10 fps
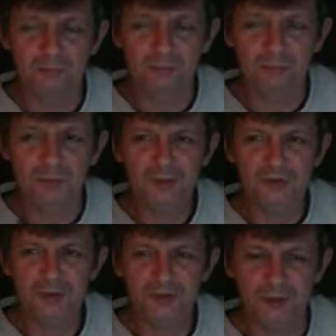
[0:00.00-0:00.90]
The
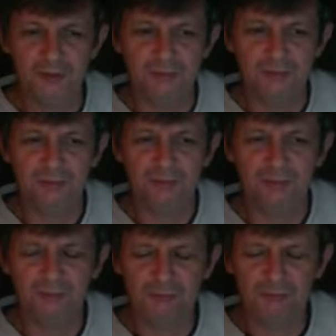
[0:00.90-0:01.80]
reason it's cheap
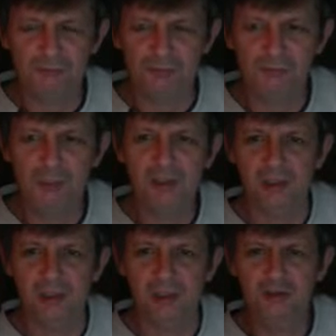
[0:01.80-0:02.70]
is They
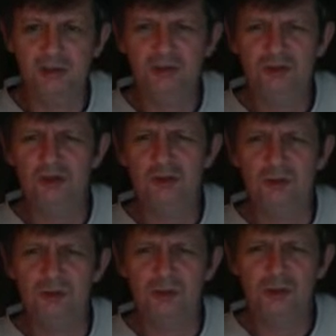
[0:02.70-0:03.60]
make it in
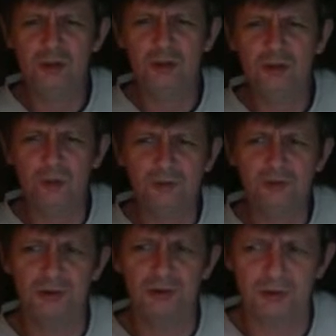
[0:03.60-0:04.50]
huge, huge
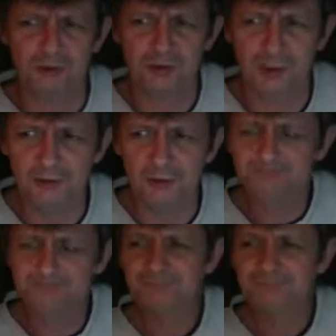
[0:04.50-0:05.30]
quantities in China.